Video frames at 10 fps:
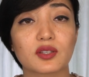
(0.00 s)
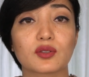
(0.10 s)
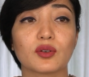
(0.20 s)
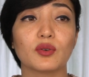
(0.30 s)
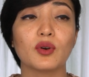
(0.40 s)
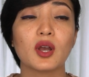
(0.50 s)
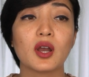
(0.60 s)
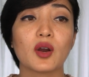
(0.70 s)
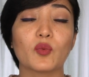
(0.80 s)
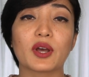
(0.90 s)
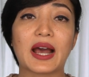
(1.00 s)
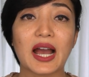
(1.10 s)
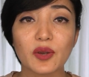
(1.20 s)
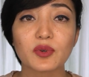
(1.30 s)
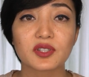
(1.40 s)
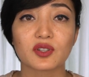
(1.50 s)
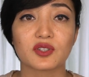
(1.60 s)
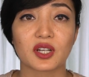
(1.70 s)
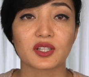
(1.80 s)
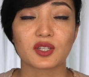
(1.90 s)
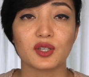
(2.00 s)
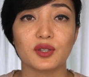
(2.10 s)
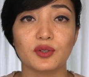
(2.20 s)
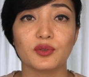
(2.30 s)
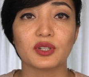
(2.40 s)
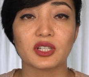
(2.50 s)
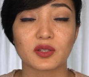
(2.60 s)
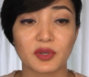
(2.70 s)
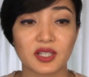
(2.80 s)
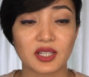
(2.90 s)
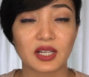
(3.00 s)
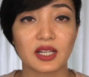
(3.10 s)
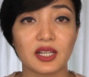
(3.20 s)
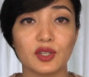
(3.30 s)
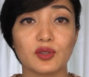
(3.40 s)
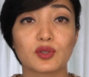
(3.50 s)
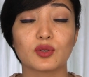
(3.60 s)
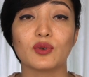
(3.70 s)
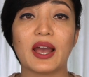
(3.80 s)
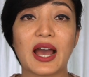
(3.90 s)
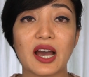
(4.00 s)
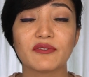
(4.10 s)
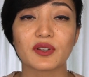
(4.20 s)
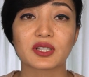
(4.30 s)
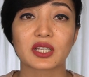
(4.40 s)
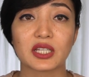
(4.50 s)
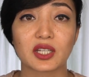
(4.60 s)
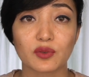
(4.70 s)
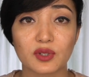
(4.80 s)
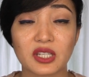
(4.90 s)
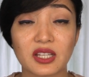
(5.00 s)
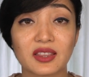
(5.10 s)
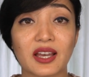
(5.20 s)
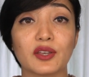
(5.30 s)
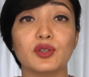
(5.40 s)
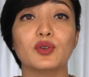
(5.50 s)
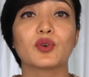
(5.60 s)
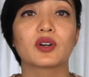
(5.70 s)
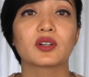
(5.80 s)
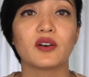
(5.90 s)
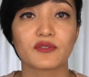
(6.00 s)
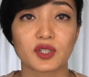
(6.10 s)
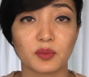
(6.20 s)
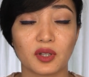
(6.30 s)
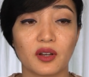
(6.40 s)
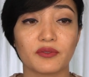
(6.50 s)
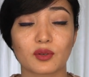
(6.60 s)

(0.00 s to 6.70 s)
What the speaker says: So what I would suggest to you is basically to have a skincare routine that you are comfortable of.